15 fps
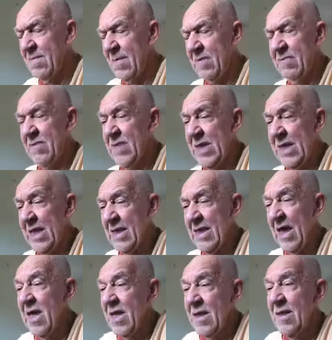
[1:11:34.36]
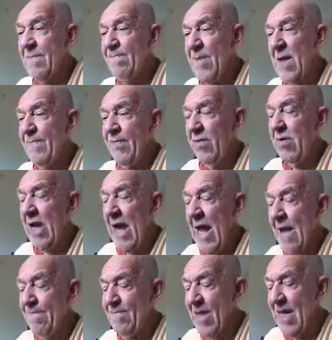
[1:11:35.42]
well, he said, the people are
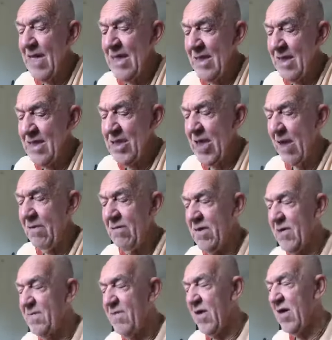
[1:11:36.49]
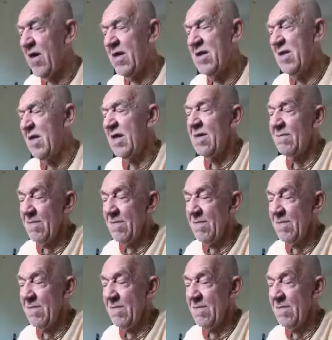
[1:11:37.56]
happy, the child is born,